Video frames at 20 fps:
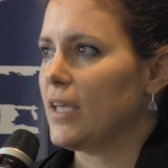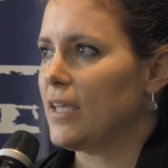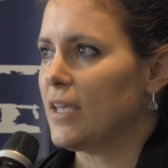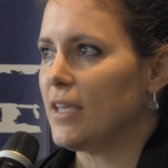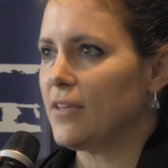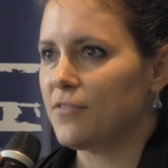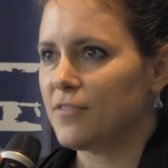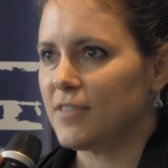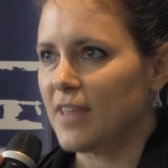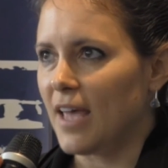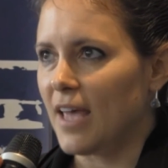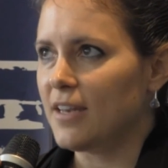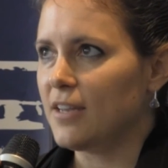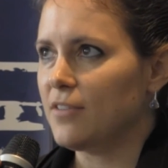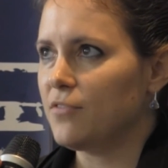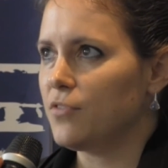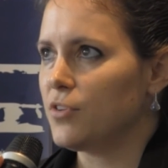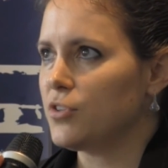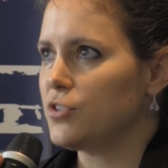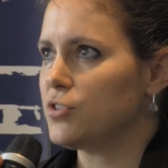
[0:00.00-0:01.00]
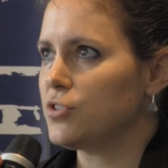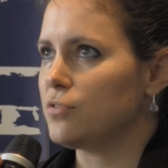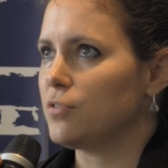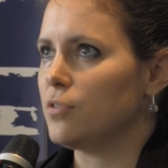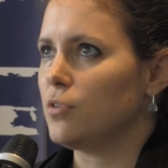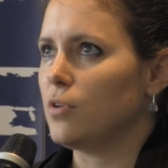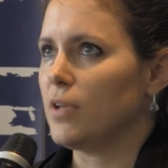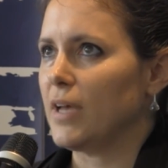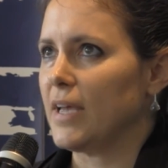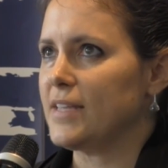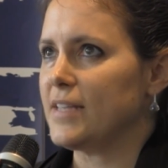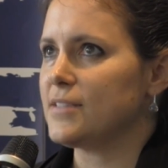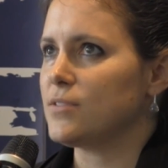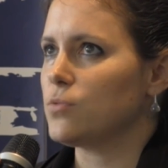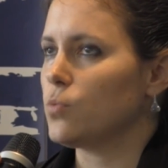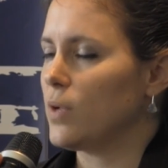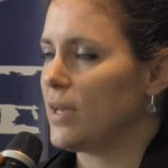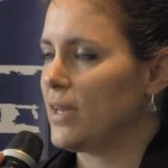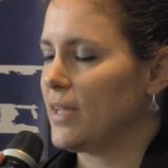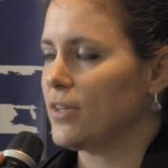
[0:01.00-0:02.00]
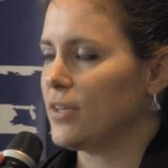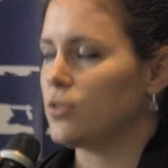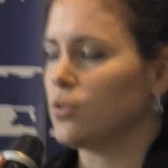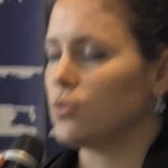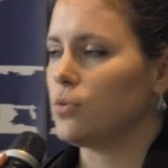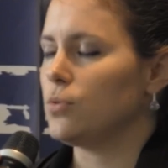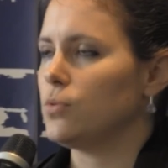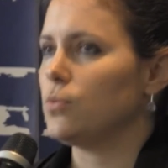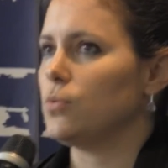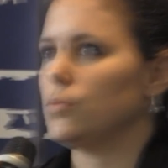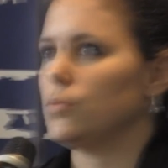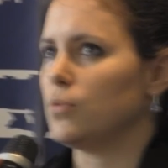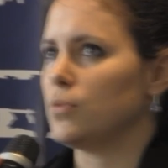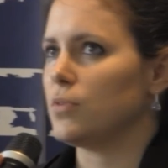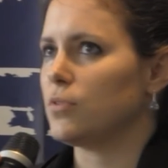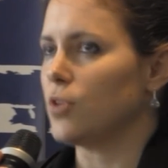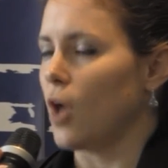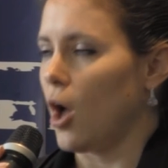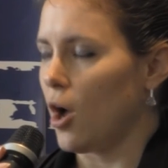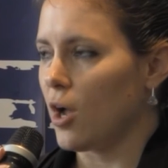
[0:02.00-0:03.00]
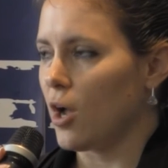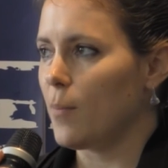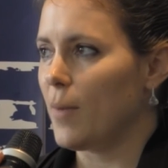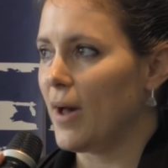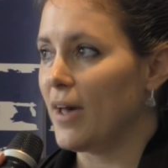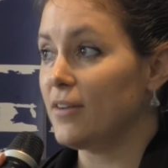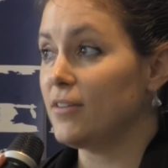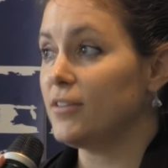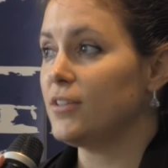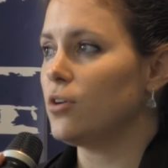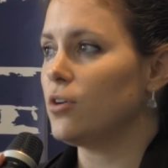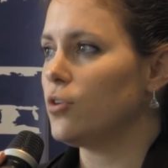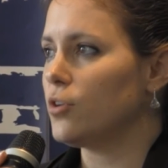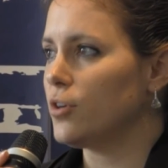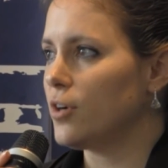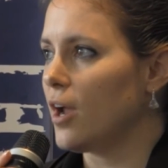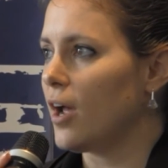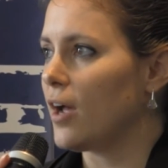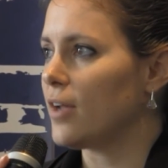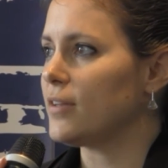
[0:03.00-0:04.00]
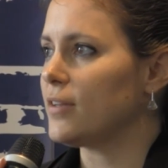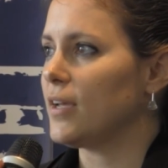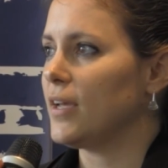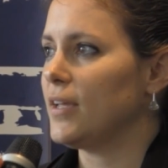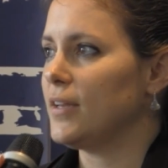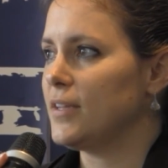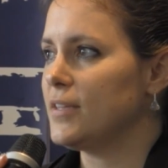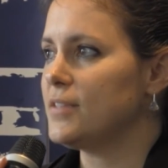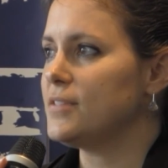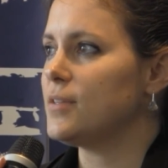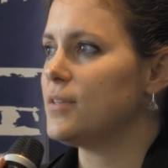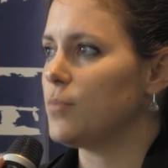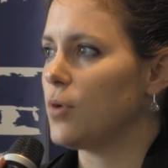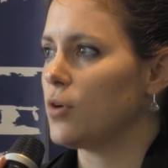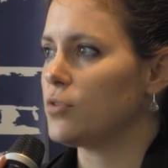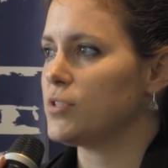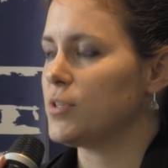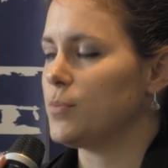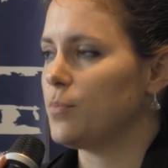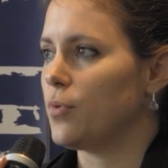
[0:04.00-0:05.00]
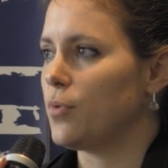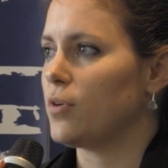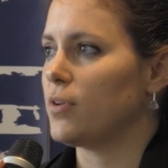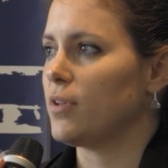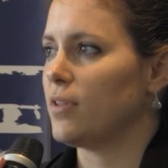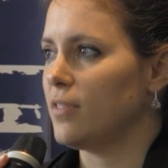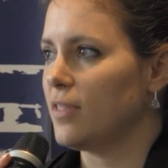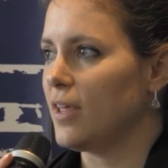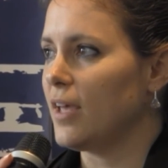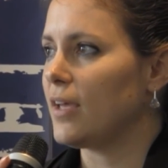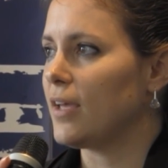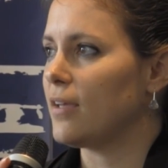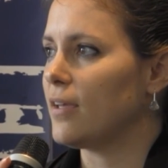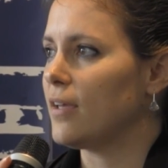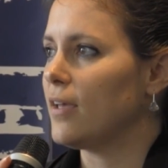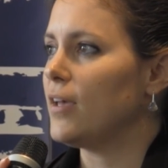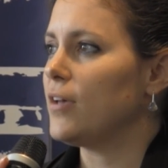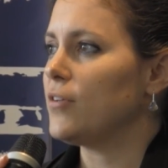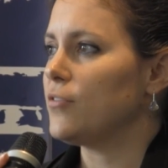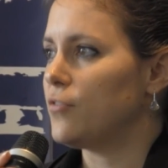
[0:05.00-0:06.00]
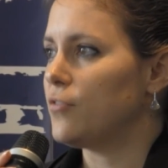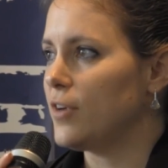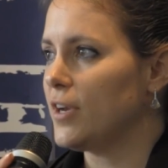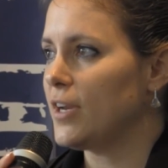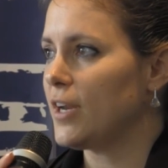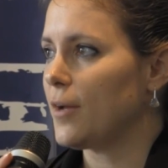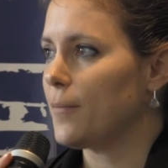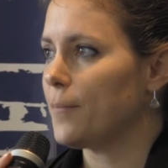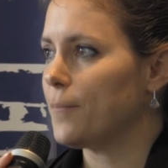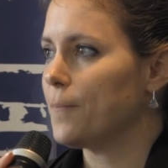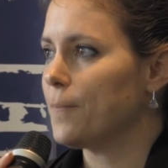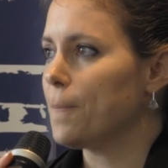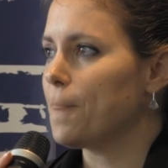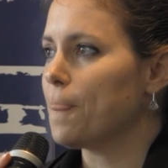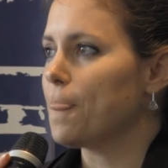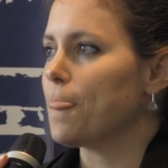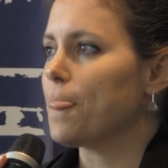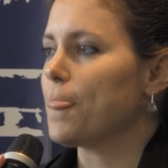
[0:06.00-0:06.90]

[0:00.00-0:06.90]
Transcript: If that individual is willing to talk about it or not, it is the most important thing, freedom.